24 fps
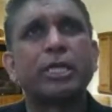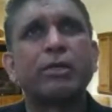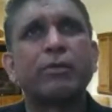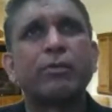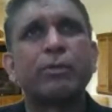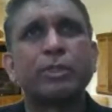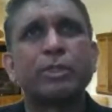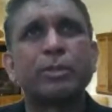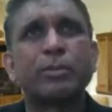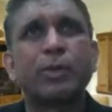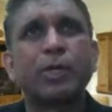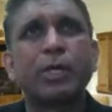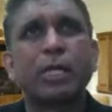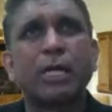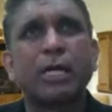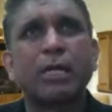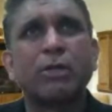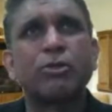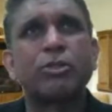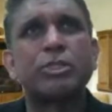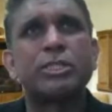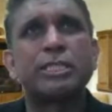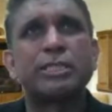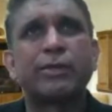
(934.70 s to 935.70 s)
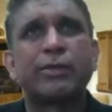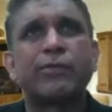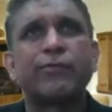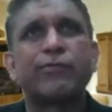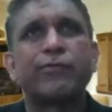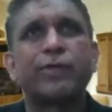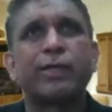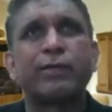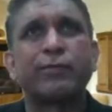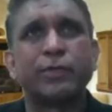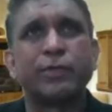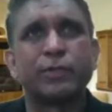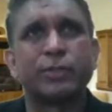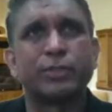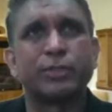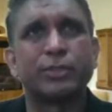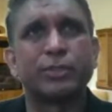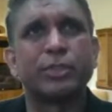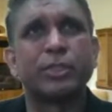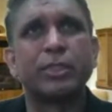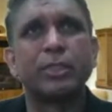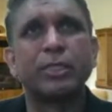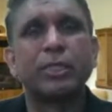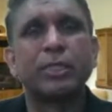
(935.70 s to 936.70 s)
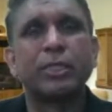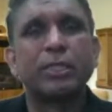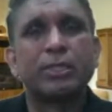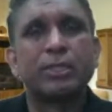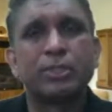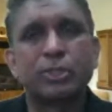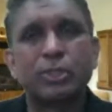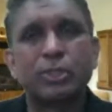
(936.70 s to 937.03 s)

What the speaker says: was about 175 years. So